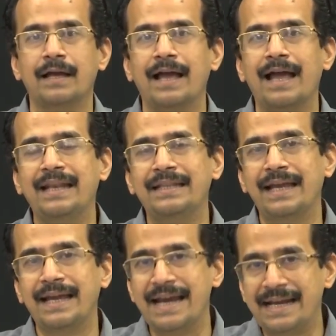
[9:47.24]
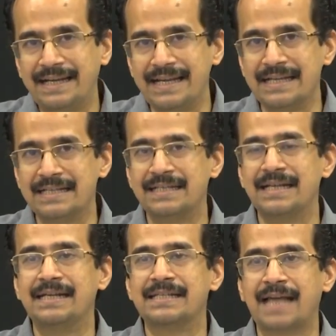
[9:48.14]
This change was also
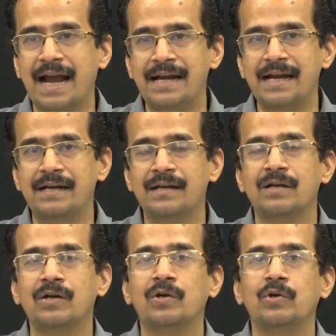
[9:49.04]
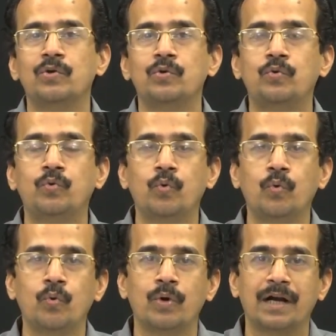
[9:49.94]
implemented based on
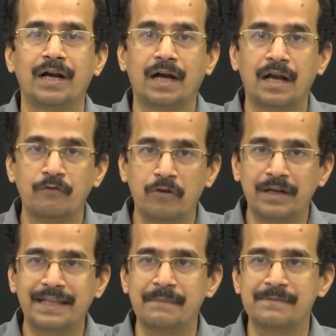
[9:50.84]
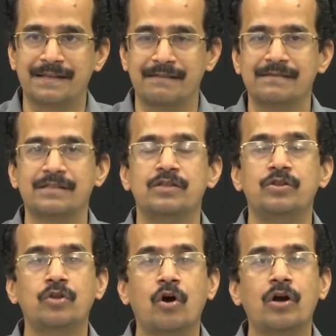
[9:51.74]
technology like Otis
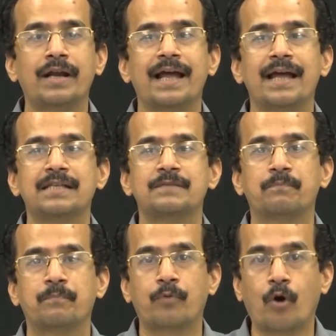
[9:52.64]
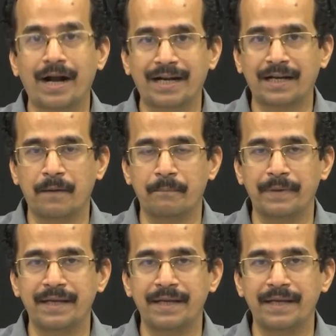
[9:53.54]
line, O Star line, et cetera.